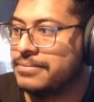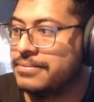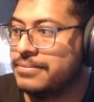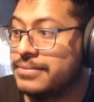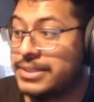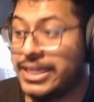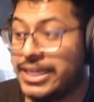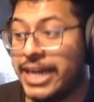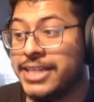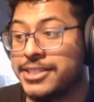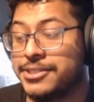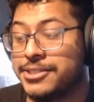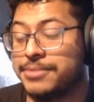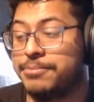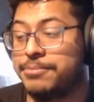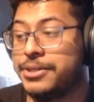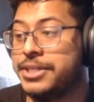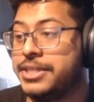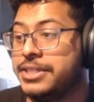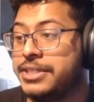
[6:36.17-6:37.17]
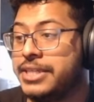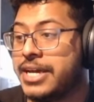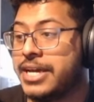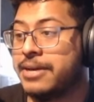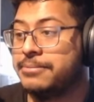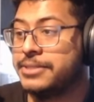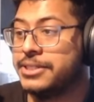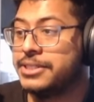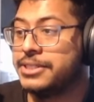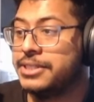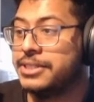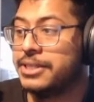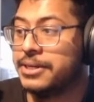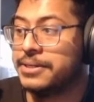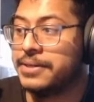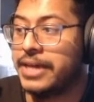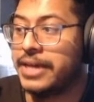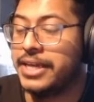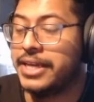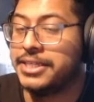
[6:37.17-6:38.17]
That's pretty damn good
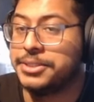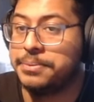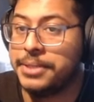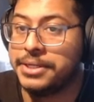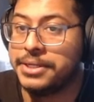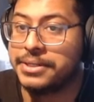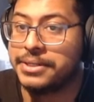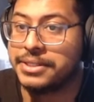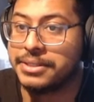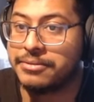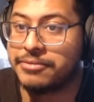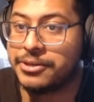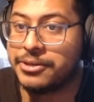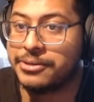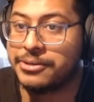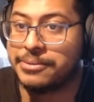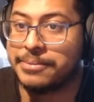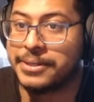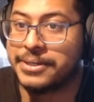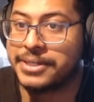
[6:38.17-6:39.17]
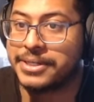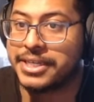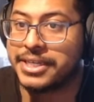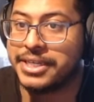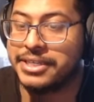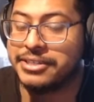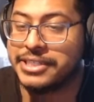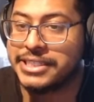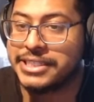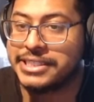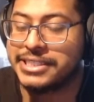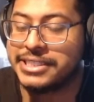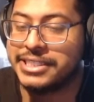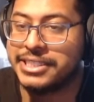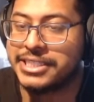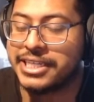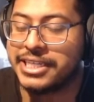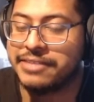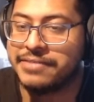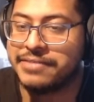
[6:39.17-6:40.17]
though, eight speed on the rope. Okay, you, you
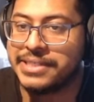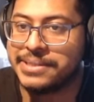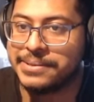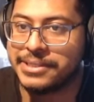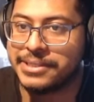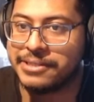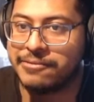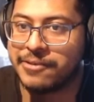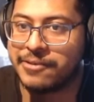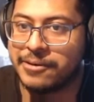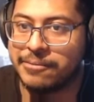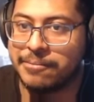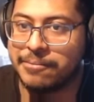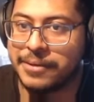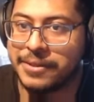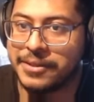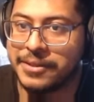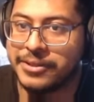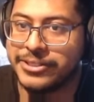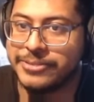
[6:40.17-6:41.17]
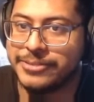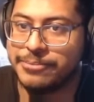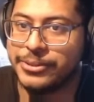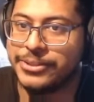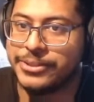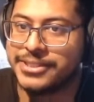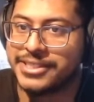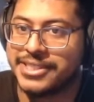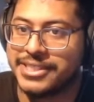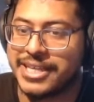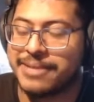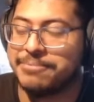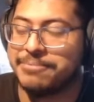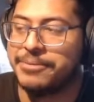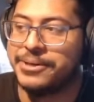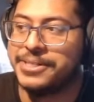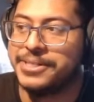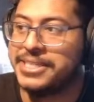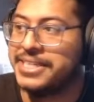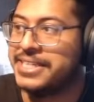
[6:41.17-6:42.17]
saved it with the rope, but those boots and that
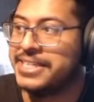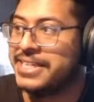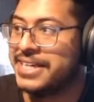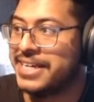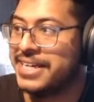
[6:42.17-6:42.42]
body...